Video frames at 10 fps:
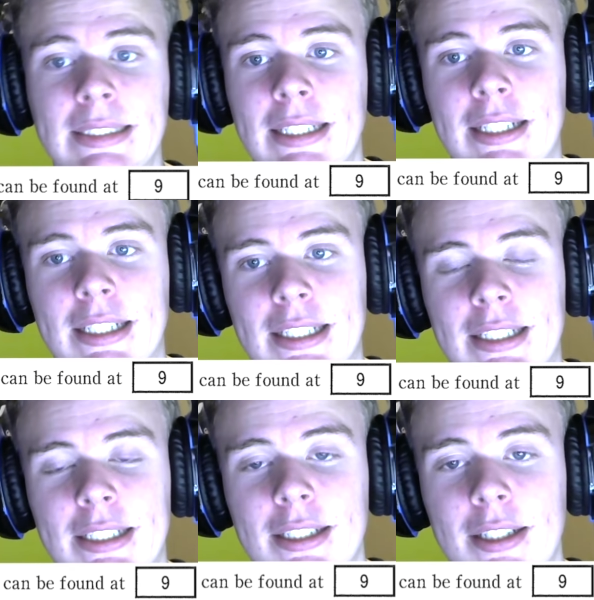
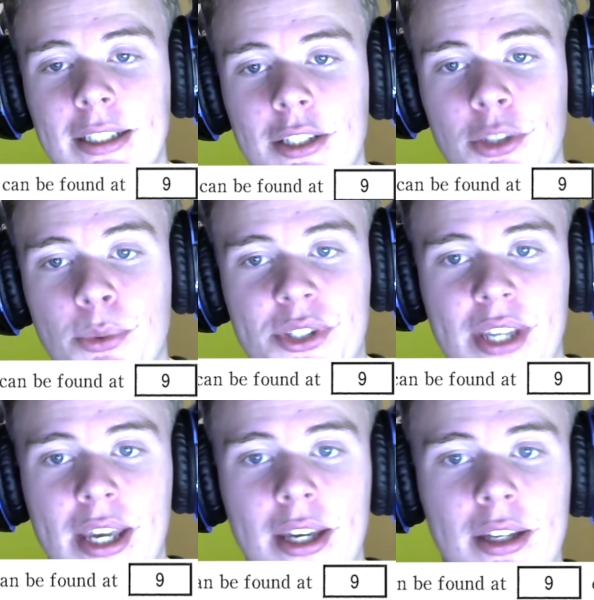Uh, you would
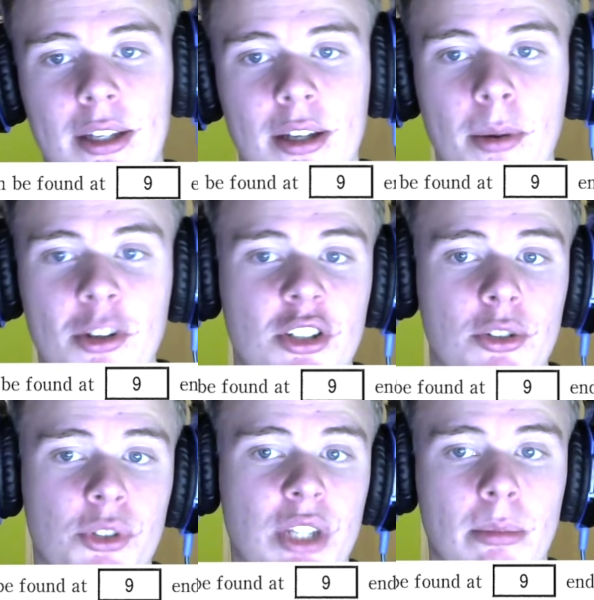say emergency
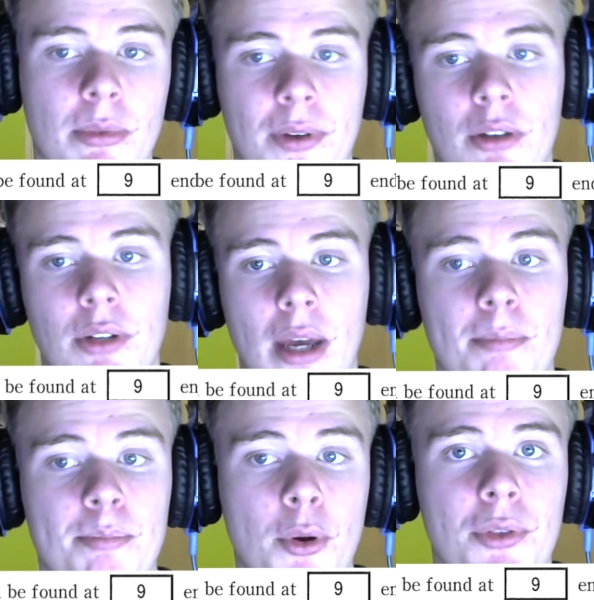doors can be found
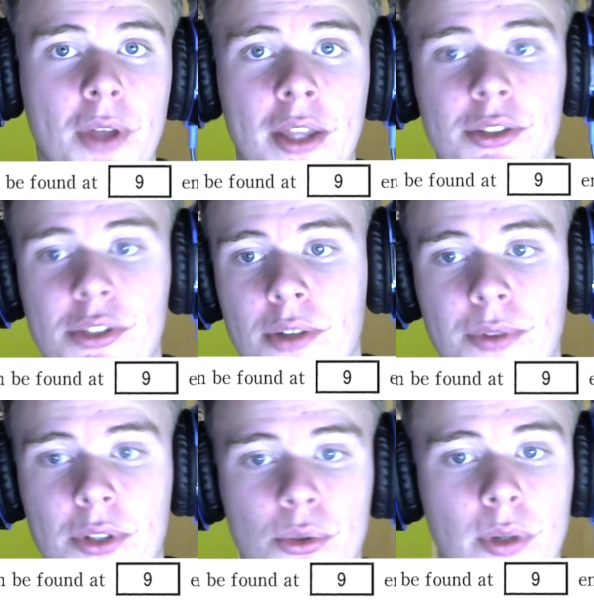at both ends of
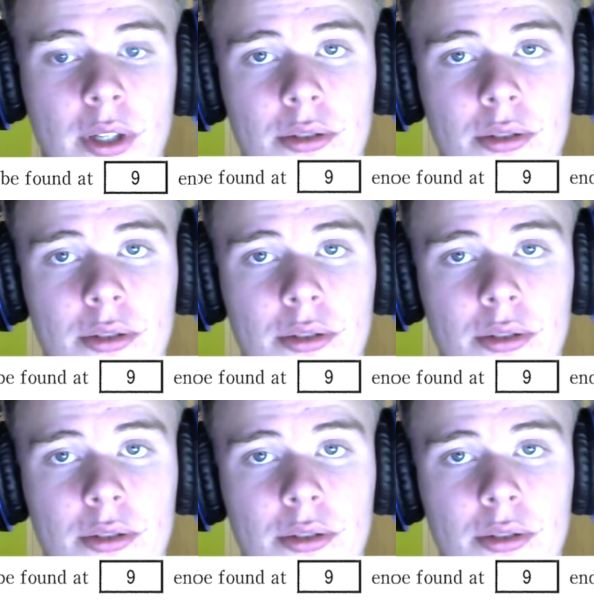this hallway.